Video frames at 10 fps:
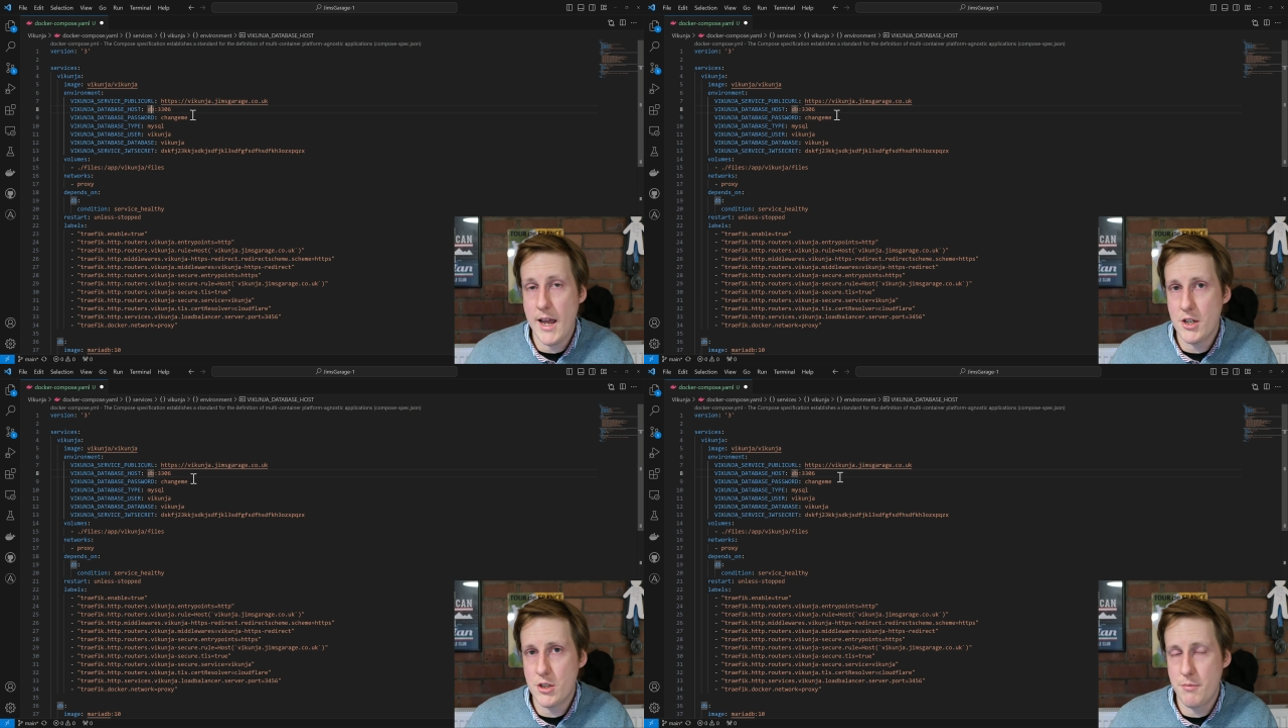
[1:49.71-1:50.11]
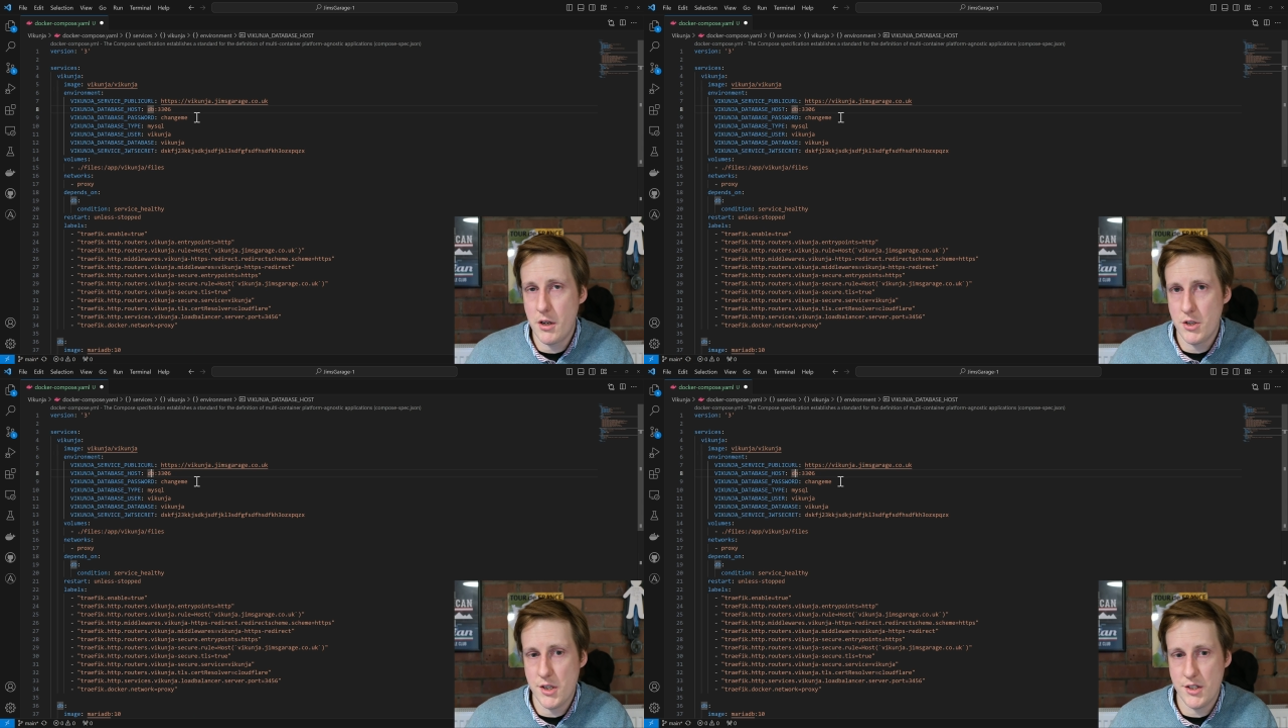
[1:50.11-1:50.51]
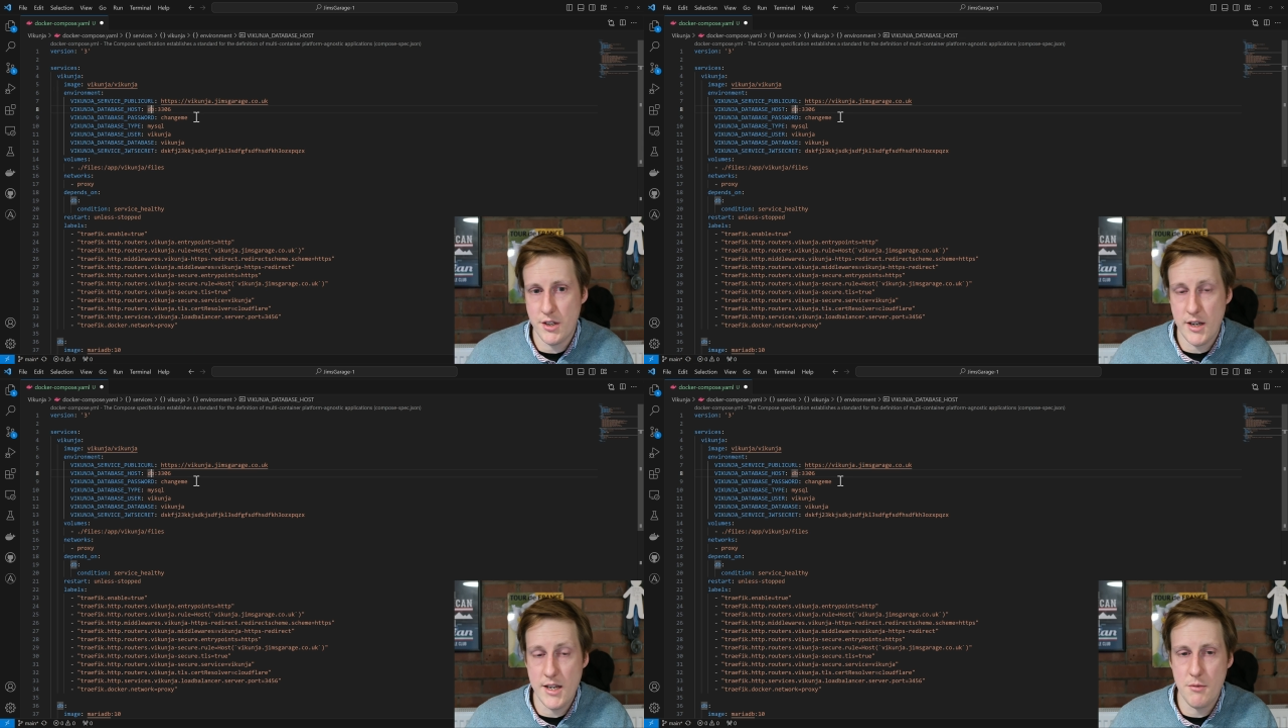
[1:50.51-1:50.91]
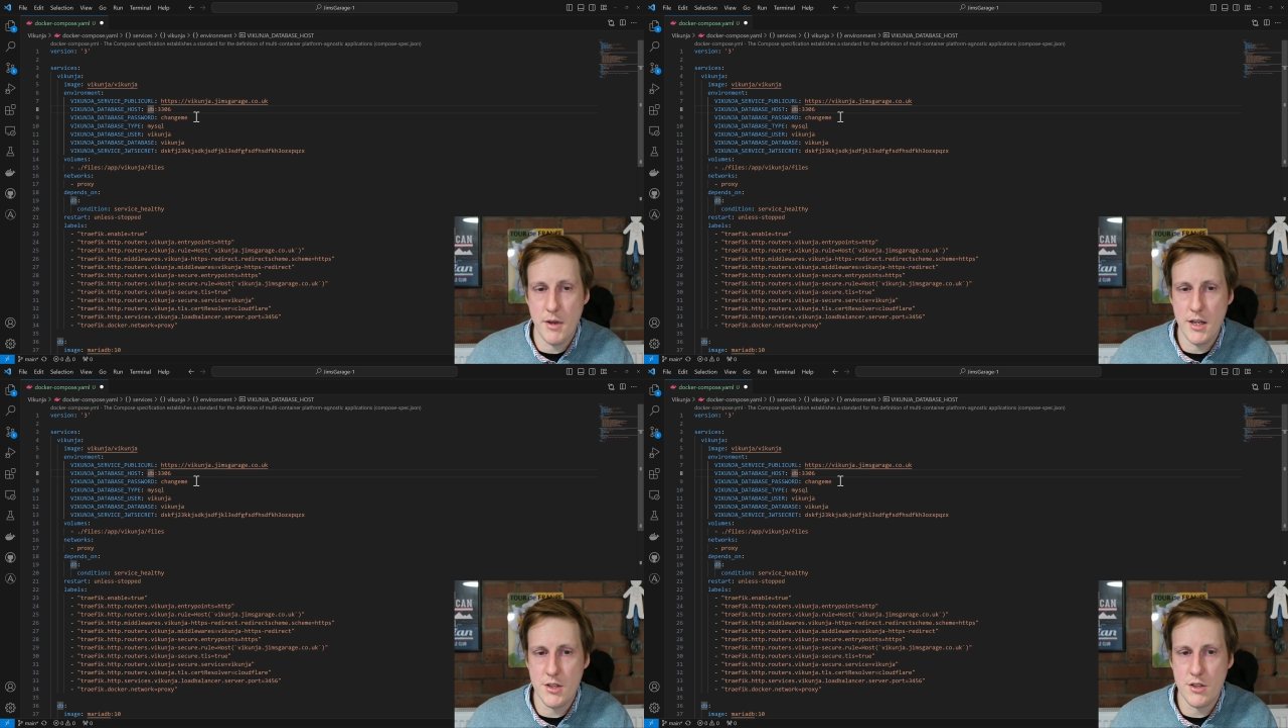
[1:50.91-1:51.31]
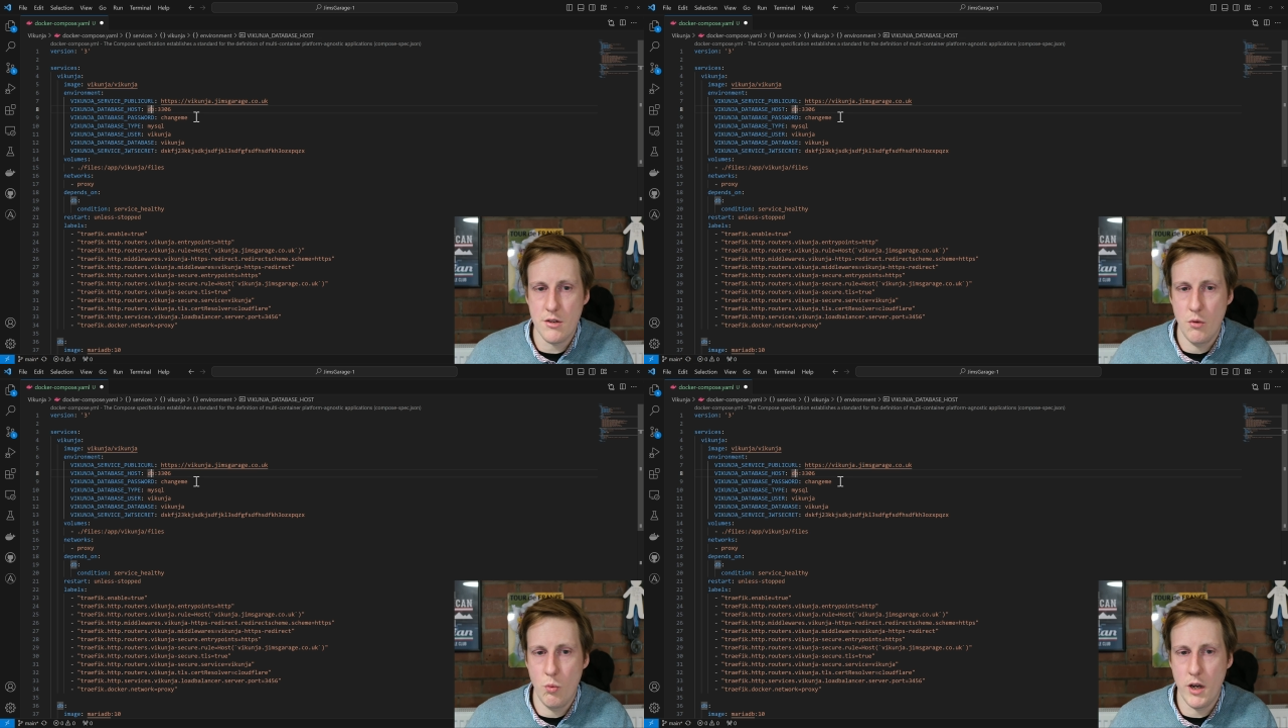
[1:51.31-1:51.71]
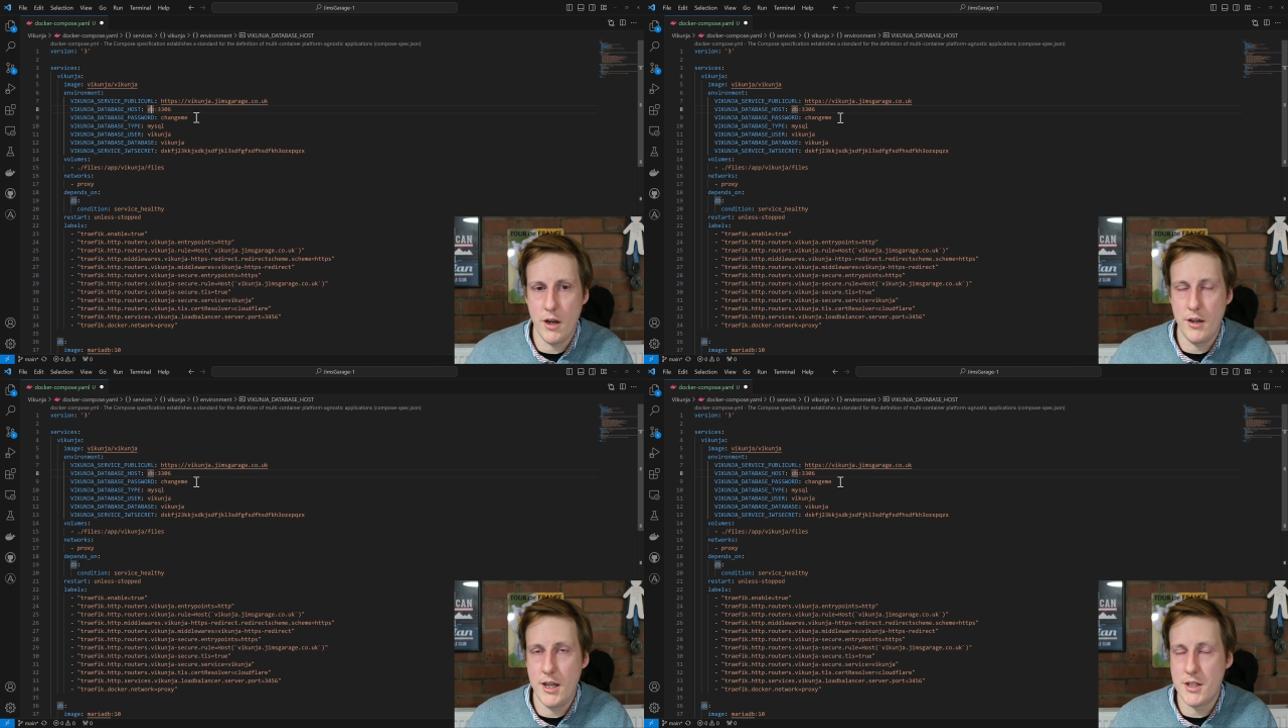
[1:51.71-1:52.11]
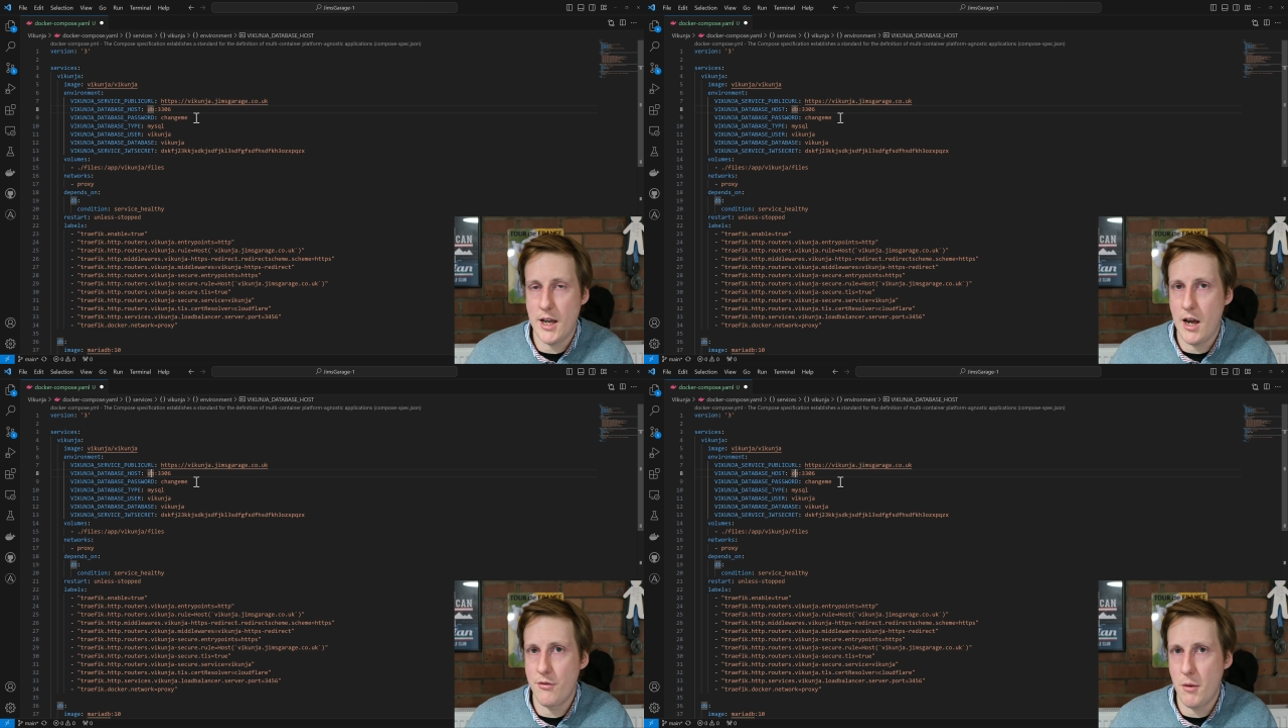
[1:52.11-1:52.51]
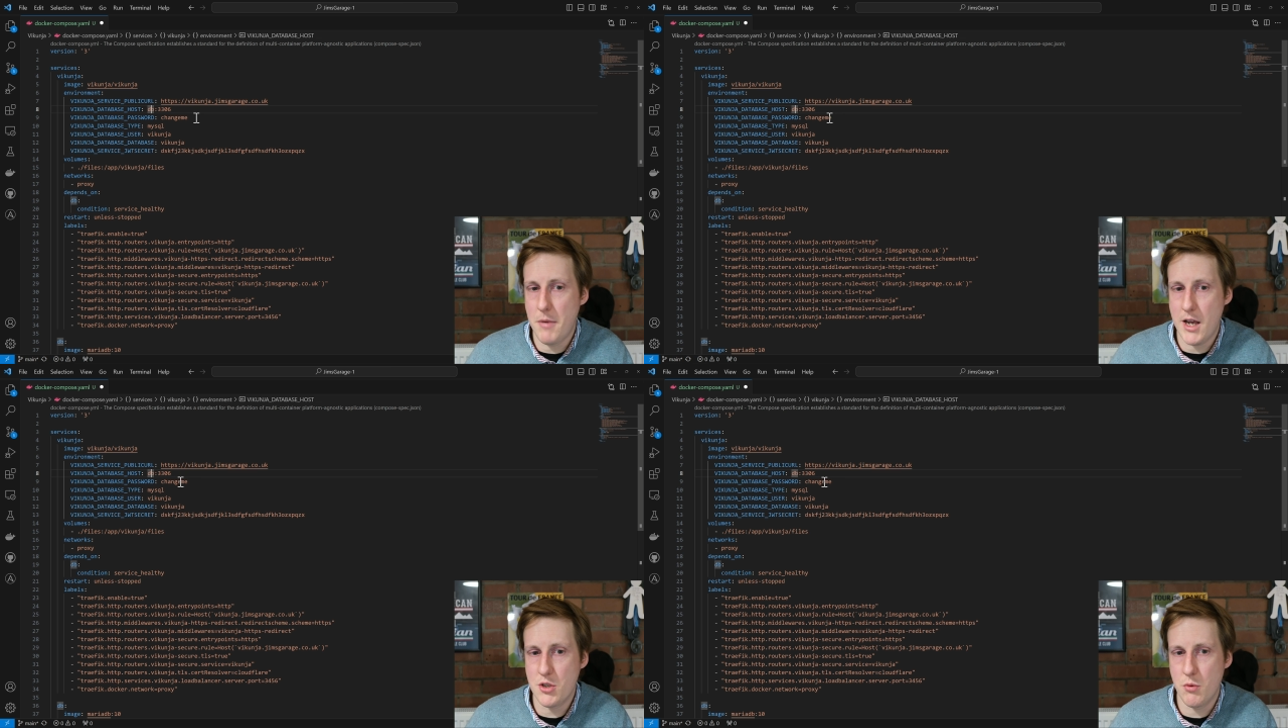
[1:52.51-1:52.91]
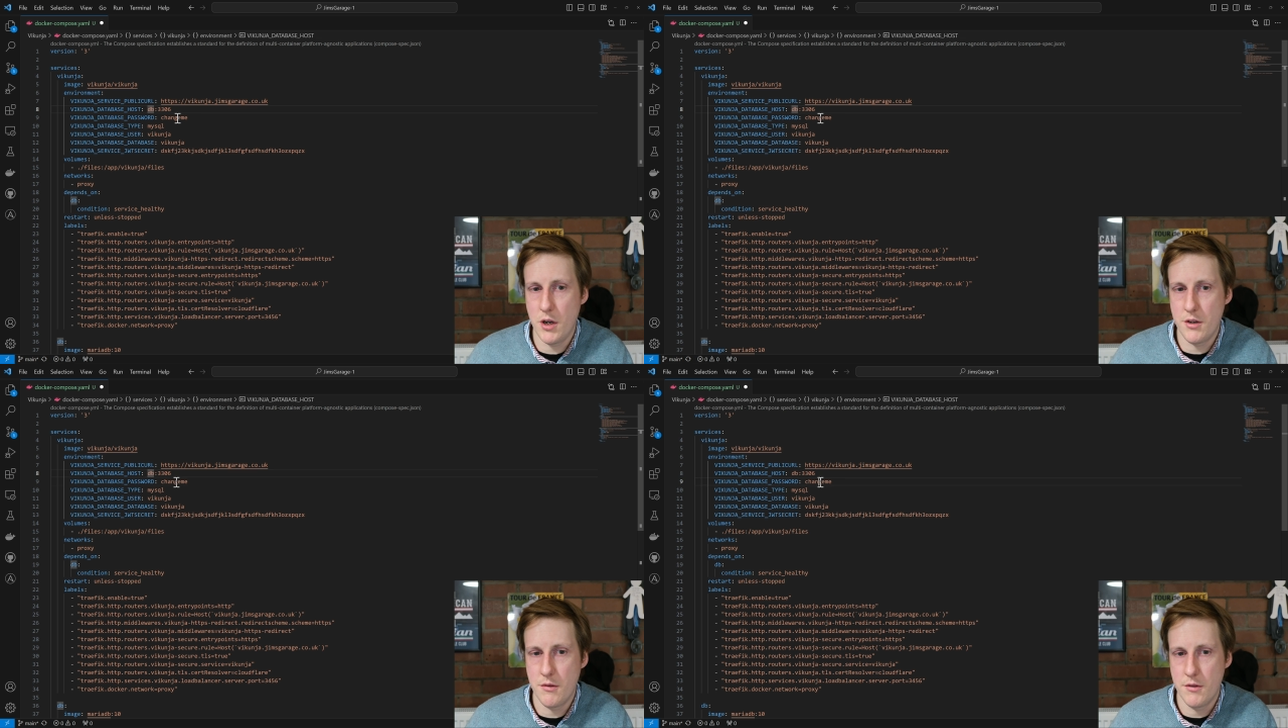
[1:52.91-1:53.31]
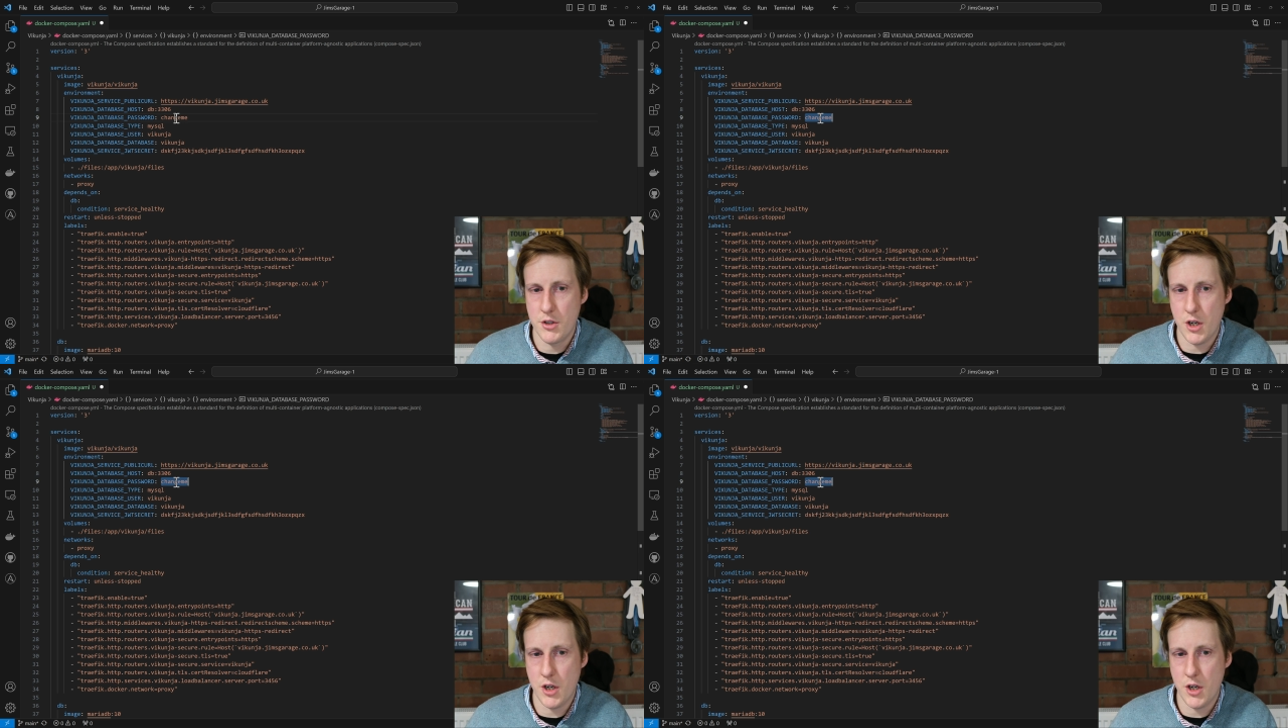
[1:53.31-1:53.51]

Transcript: Next, because this is a database, we're going to need to have a password.